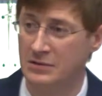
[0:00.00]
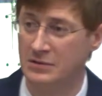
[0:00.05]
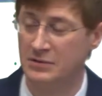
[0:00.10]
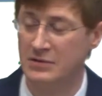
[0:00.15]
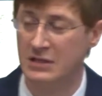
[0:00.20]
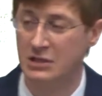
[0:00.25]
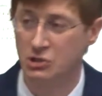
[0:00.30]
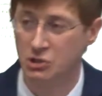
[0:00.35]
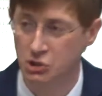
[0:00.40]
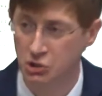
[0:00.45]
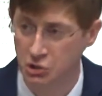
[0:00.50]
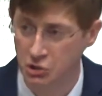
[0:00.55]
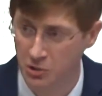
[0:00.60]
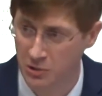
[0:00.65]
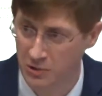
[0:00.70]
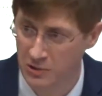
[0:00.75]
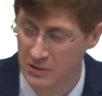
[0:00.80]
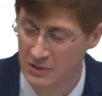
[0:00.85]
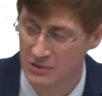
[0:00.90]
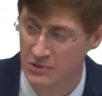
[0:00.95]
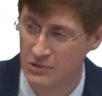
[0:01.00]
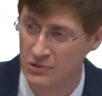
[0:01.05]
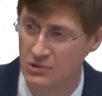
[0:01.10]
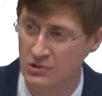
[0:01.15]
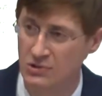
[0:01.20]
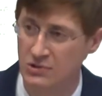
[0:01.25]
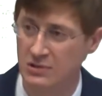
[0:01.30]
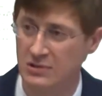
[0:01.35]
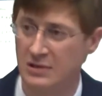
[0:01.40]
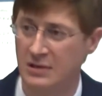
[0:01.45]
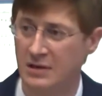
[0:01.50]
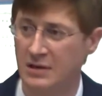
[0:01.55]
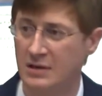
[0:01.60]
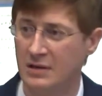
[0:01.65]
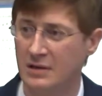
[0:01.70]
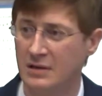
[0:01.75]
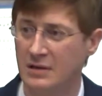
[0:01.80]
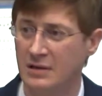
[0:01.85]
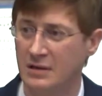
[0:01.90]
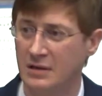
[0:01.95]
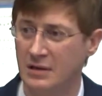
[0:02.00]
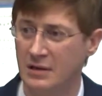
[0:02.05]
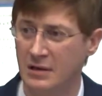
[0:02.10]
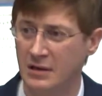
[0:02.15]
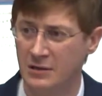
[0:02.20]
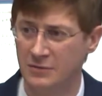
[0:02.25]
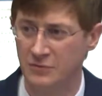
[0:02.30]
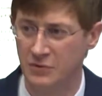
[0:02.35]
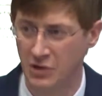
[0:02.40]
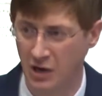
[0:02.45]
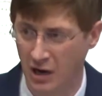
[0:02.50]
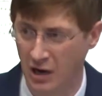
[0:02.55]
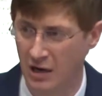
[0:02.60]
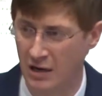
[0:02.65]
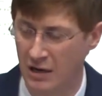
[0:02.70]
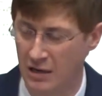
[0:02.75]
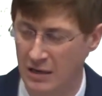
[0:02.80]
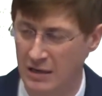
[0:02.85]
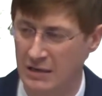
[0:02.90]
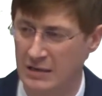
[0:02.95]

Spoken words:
the assurance of God.